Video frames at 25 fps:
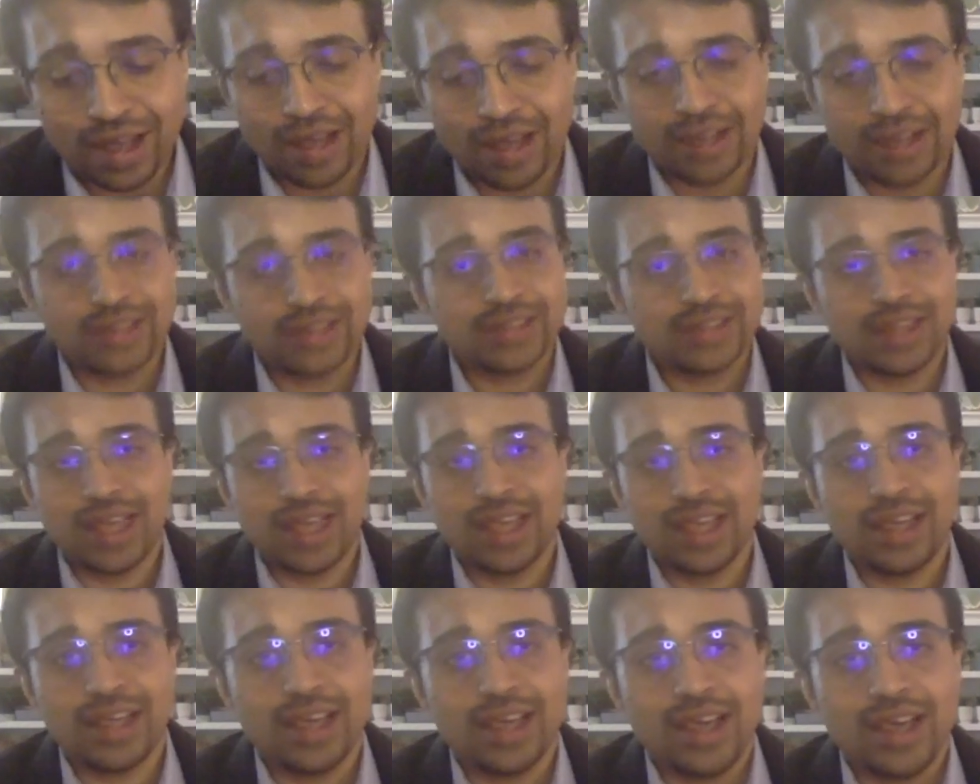It's
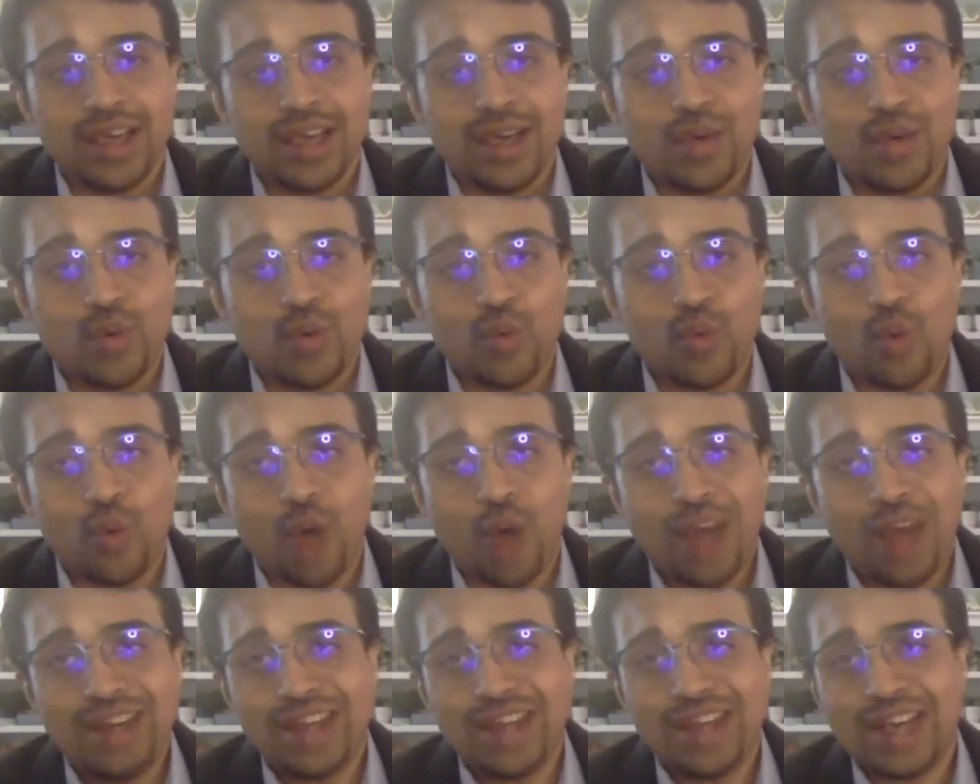like,
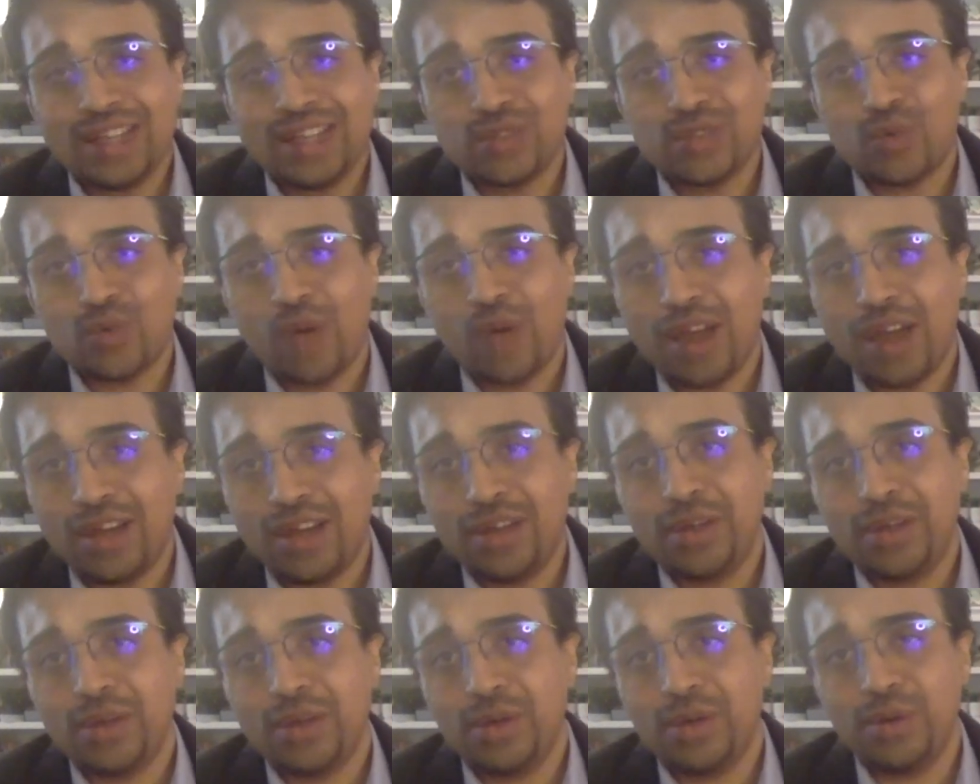what does
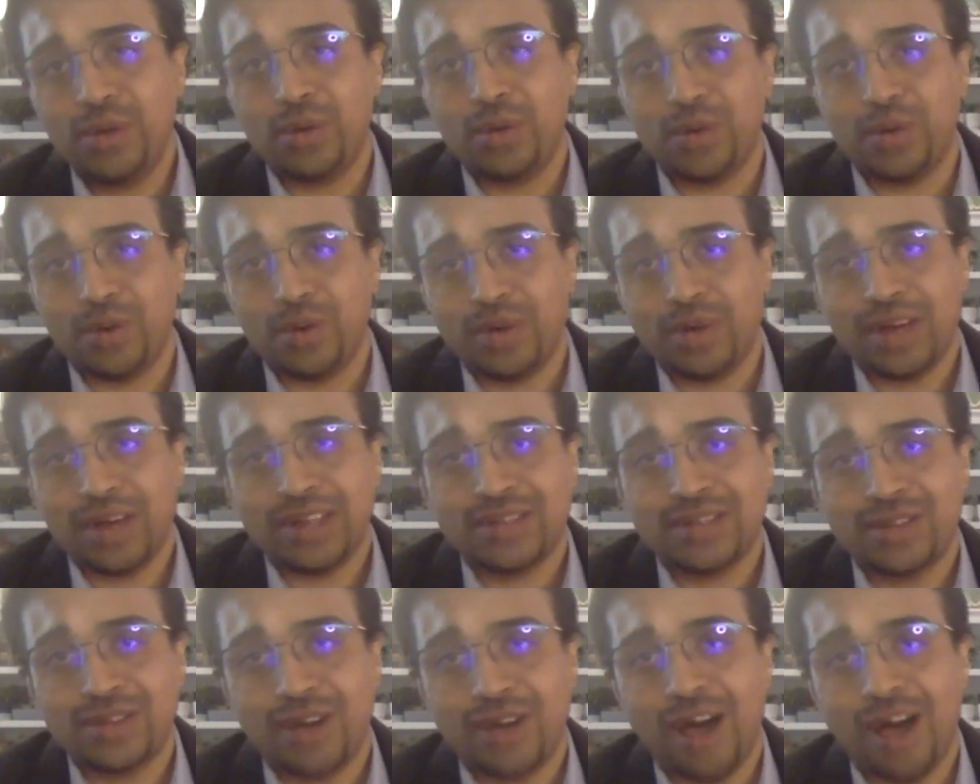one do, a
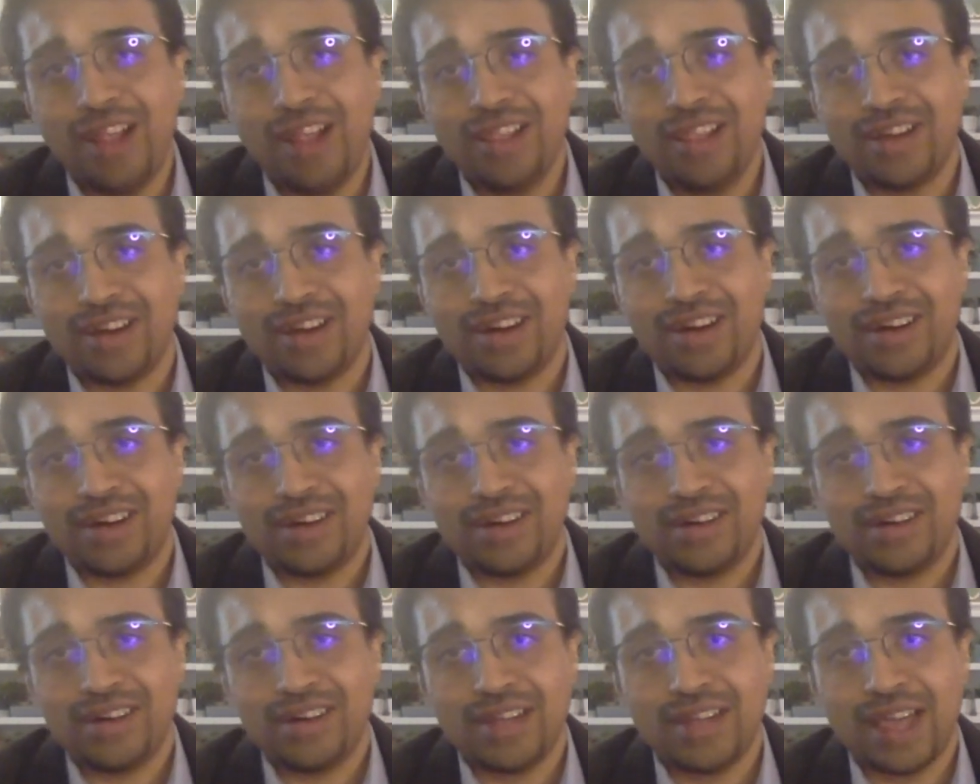scholar,
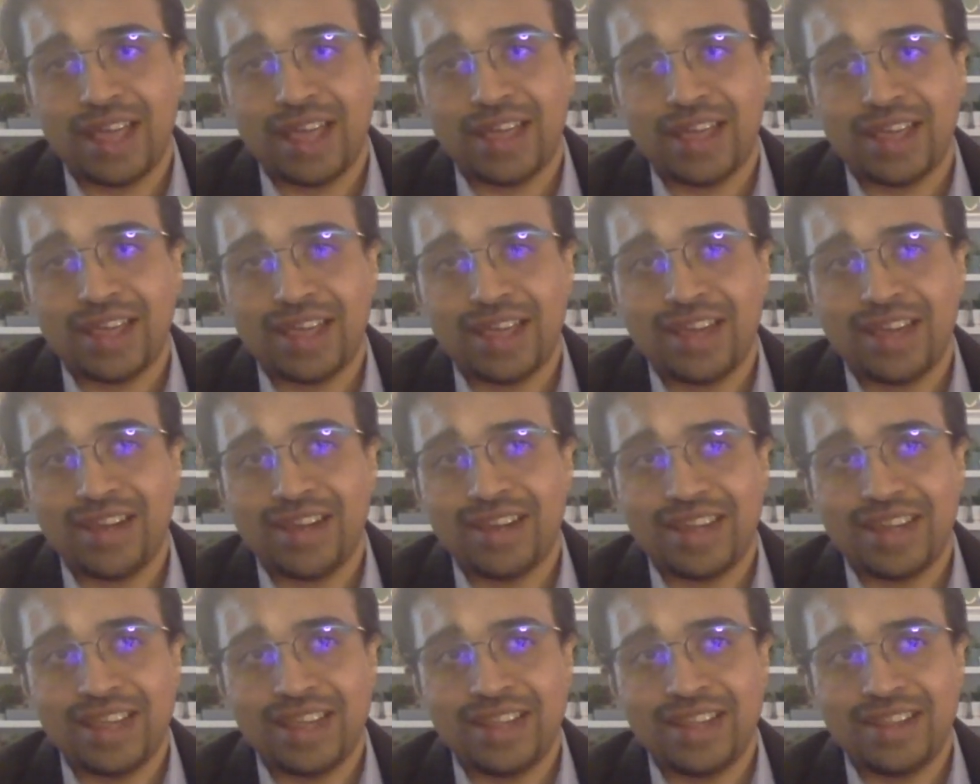like in
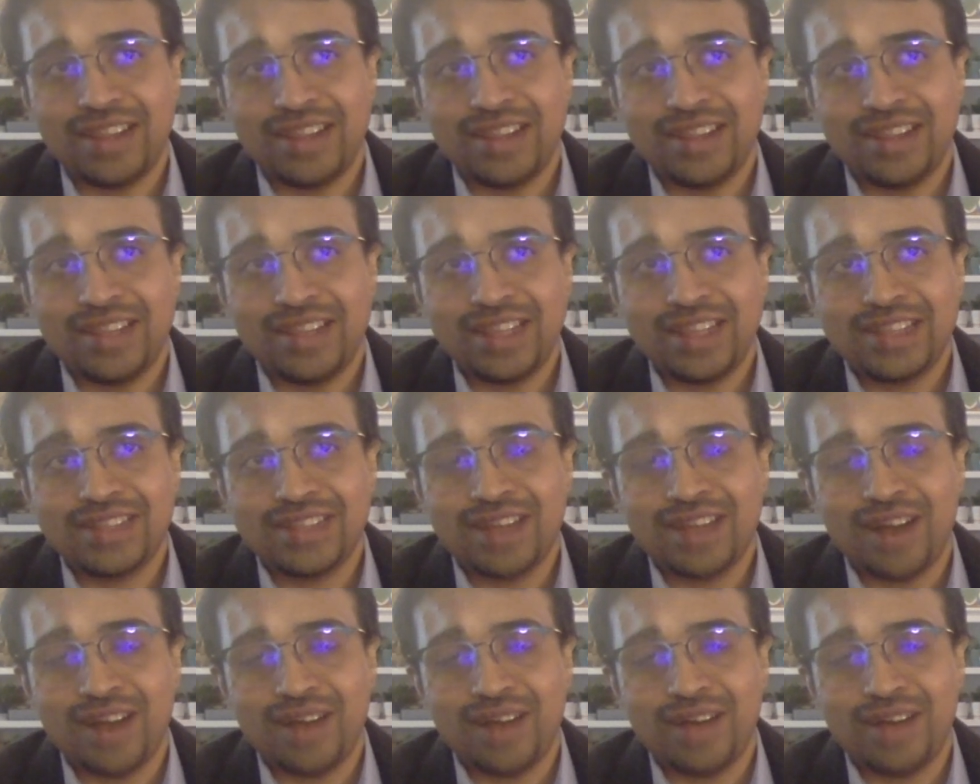in these
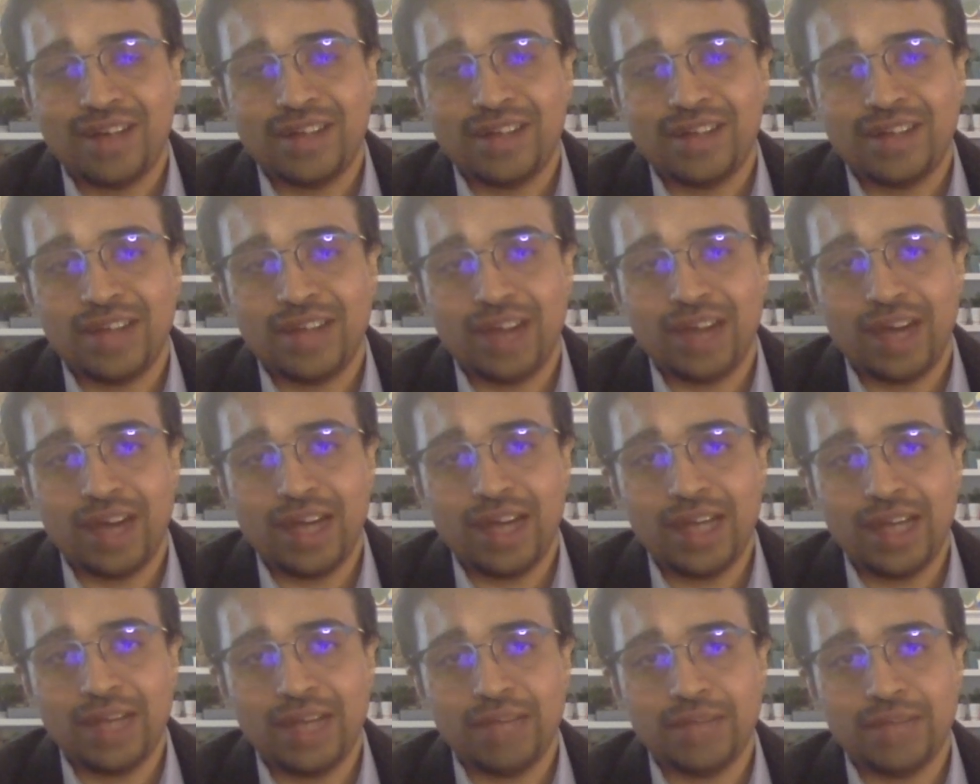current
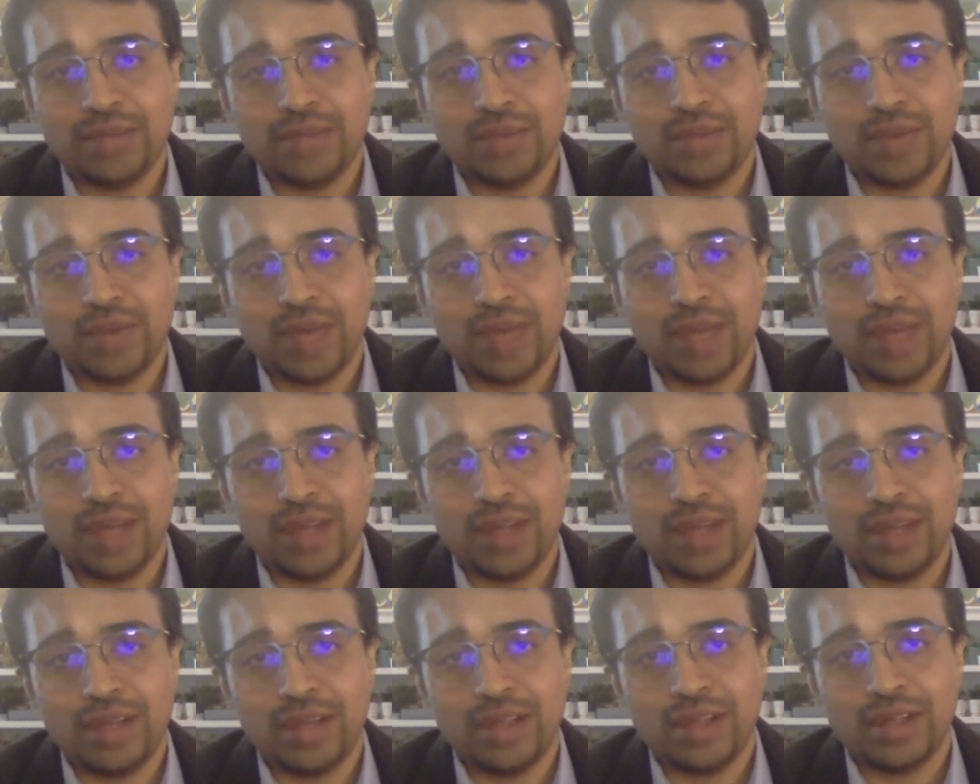times
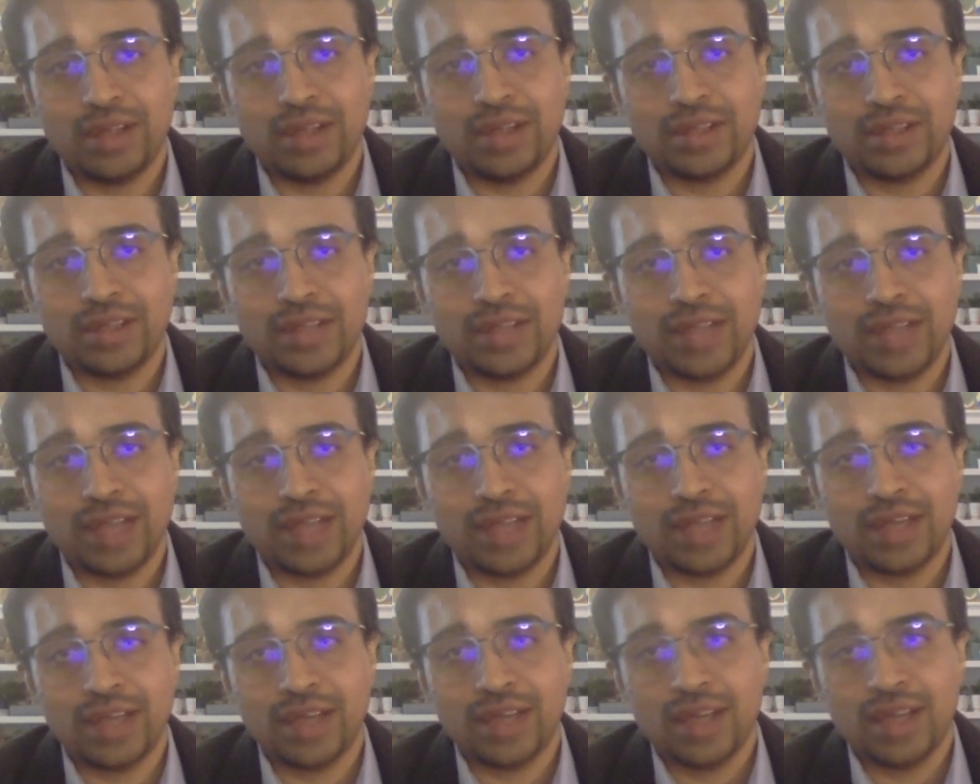when there's like